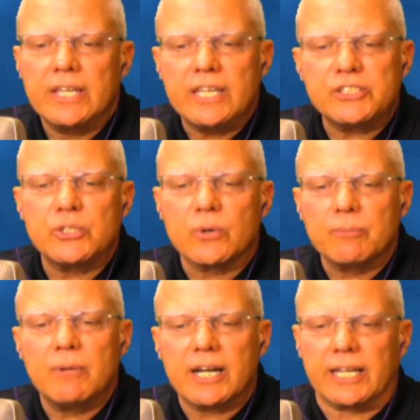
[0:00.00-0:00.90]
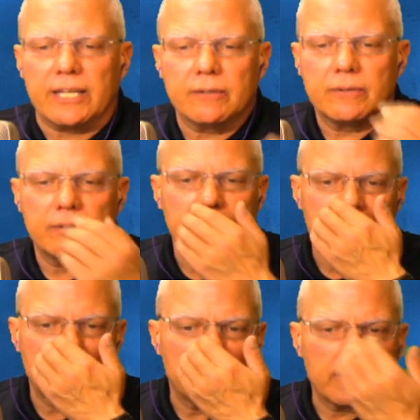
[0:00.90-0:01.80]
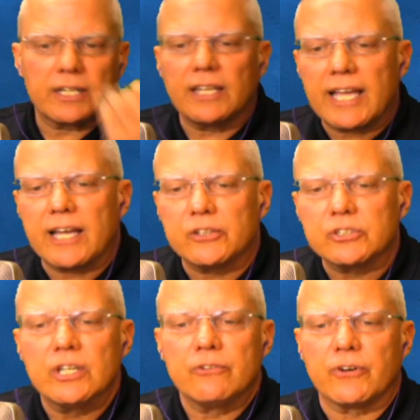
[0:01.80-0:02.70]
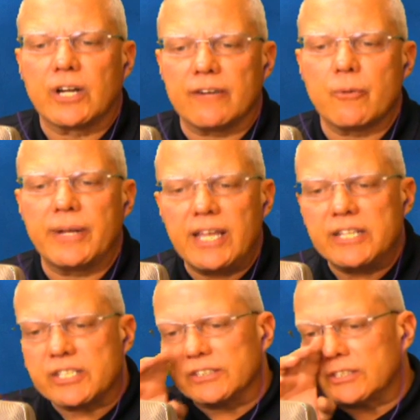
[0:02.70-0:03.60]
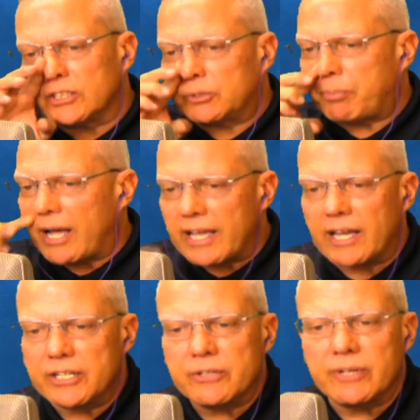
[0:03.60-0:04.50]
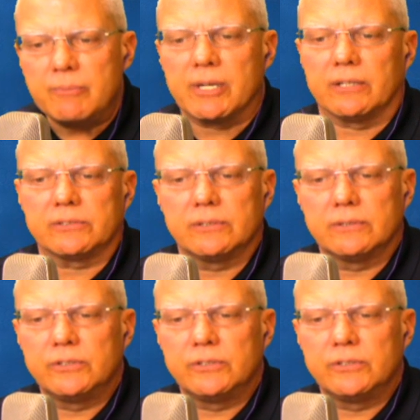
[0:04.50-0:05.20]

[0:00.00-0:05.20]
It's your money that allows for government agents to spy on your emails,